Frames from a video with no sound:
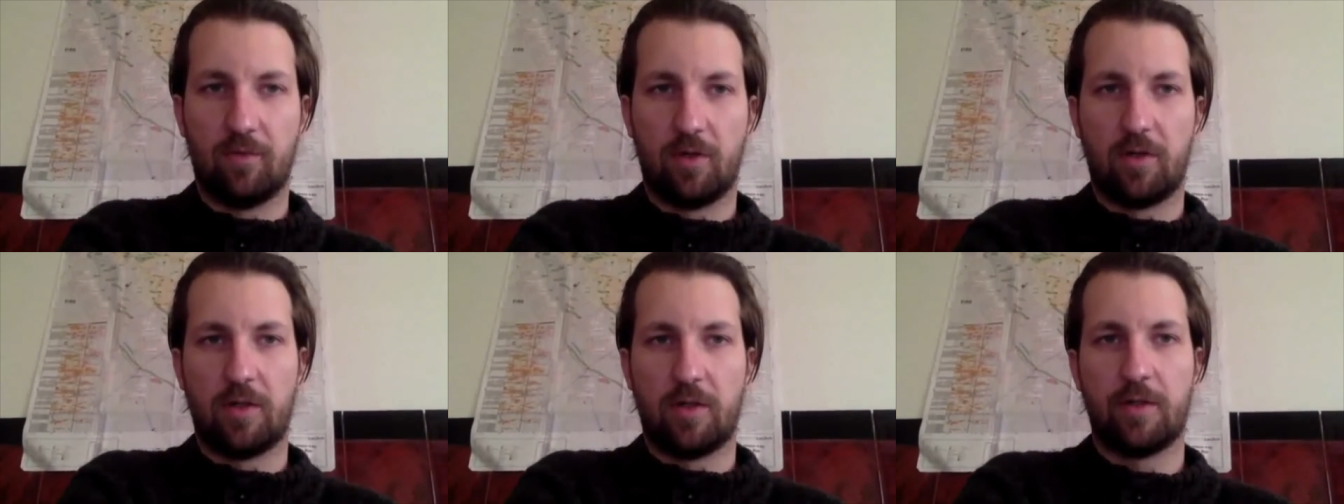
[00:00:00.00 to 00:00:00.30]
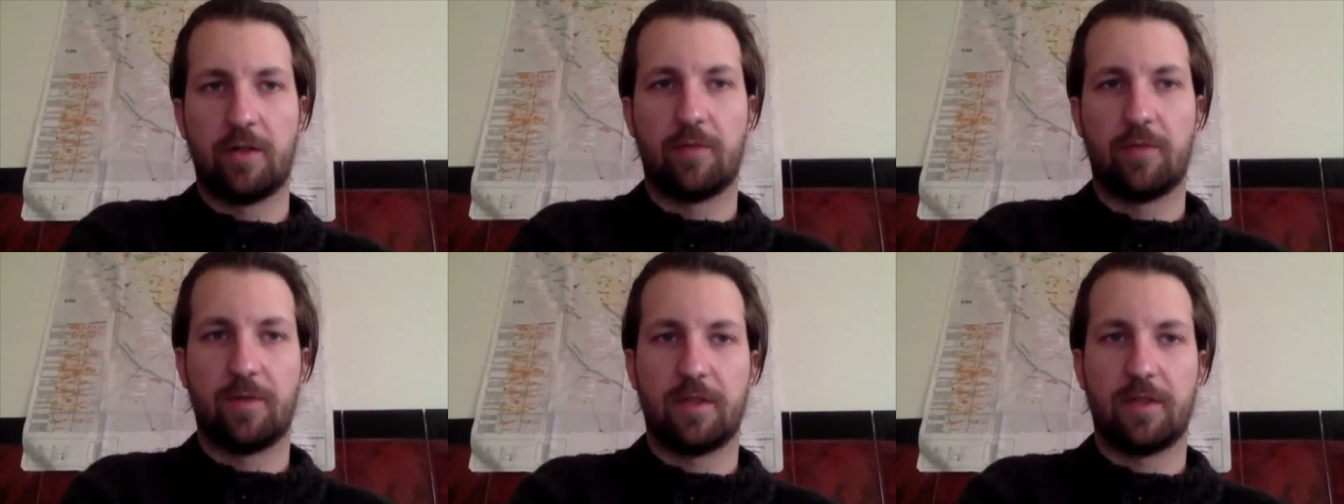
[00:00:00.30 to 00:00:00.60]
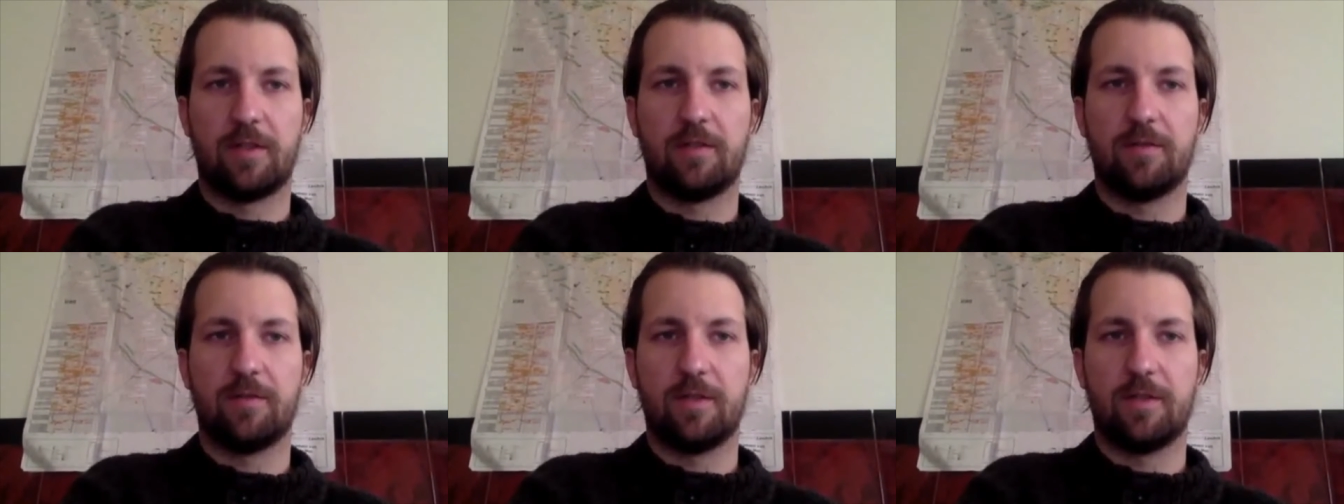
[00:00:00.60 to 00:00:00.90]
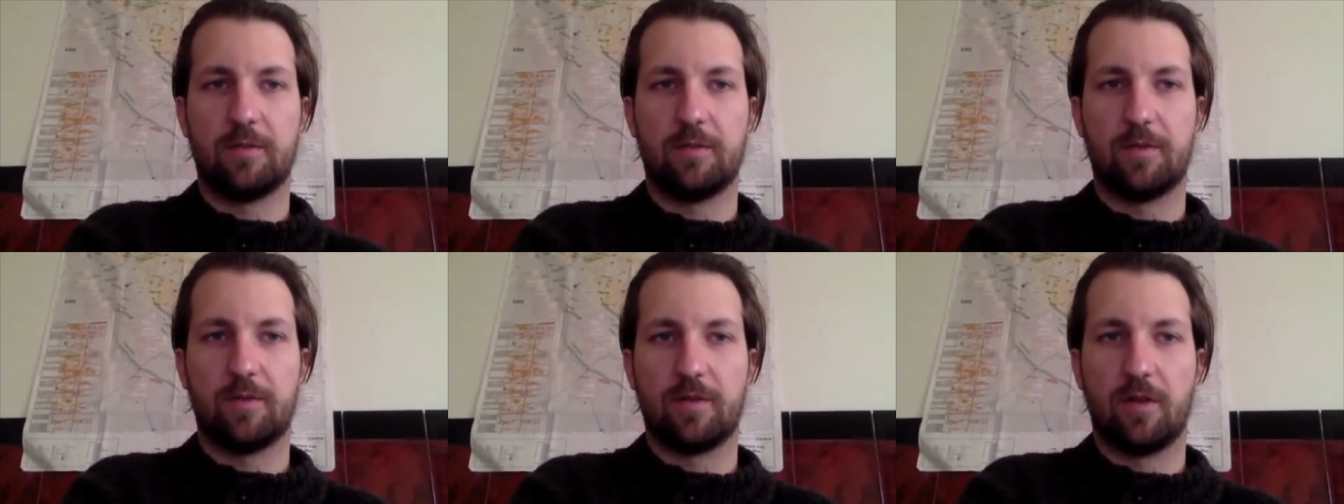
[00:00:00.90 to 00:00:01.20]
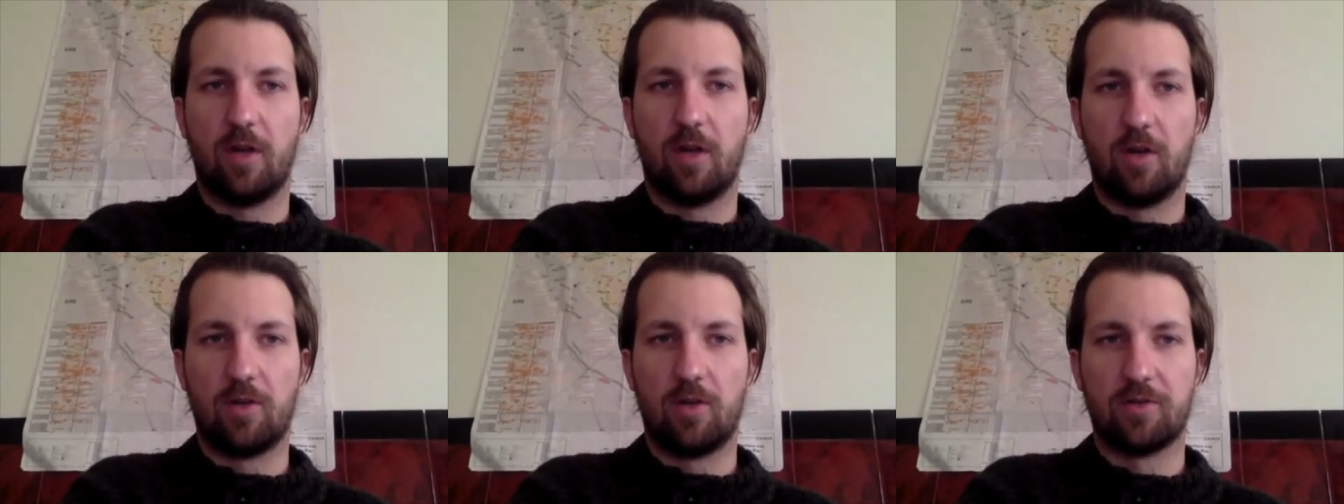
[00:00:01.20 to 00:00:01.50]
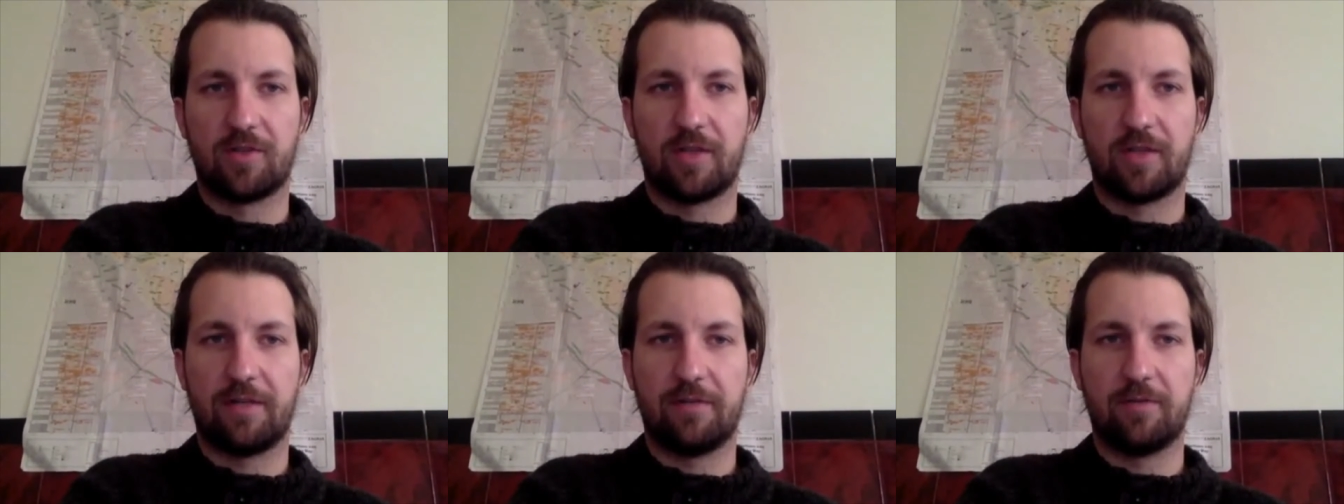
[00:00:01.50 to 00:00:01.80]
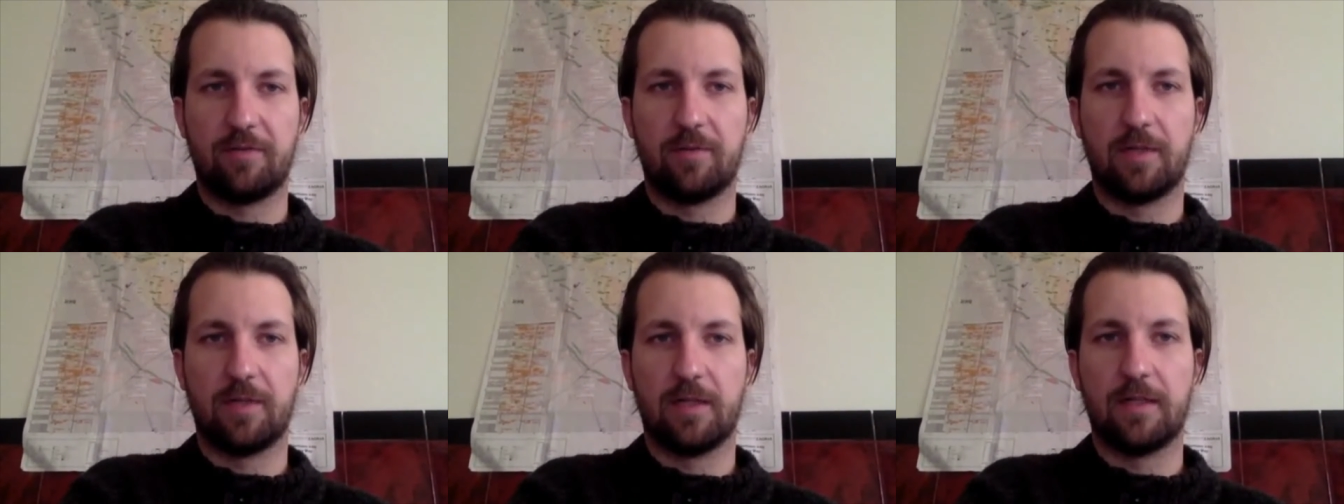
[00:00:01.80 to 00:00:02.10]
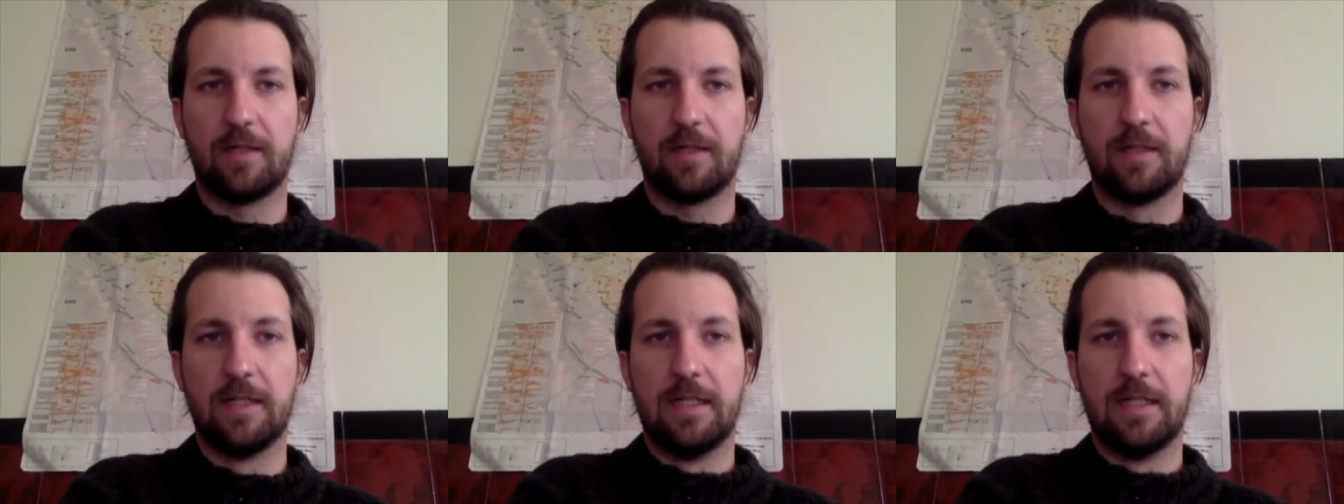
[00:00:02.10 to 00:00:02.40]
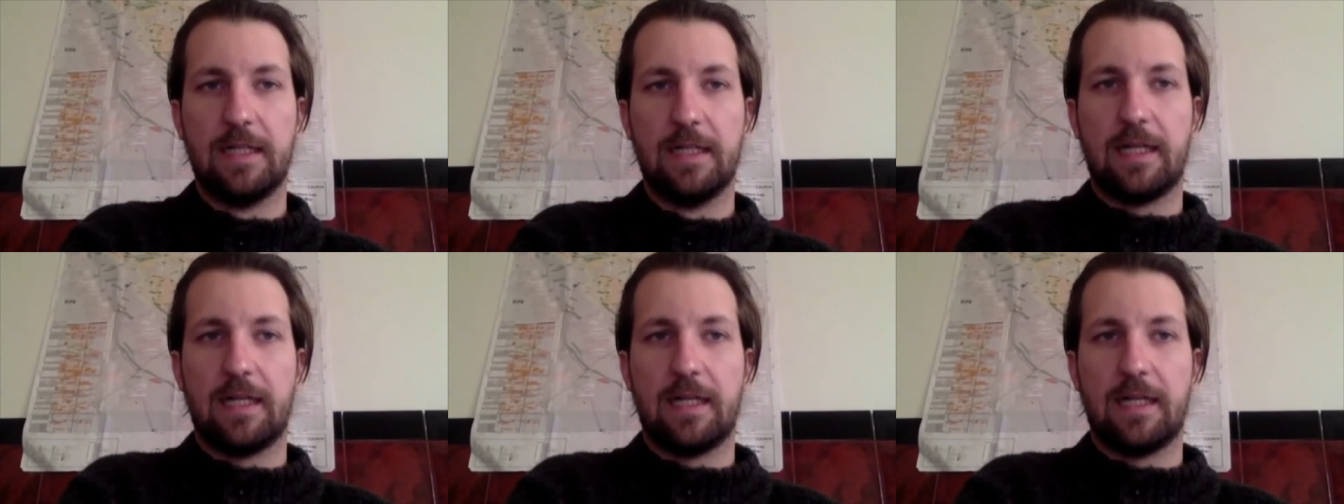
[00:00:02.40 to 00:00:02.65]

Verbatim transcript: war there were there were holes everywhere